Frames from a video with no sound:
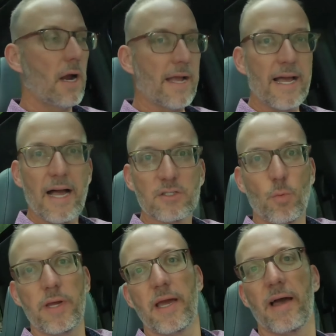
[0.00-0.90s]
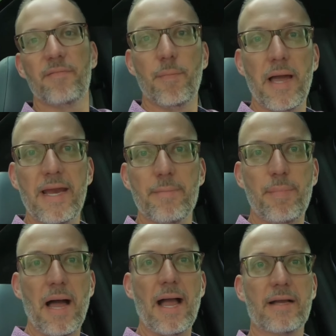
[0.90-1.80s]
right, guys, we have made it
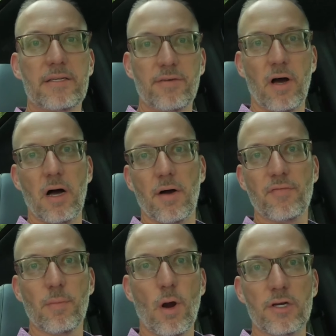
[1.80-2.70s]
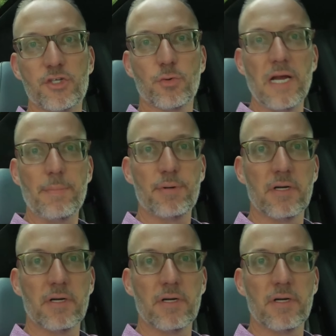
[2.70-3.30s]
back uh, from our trip.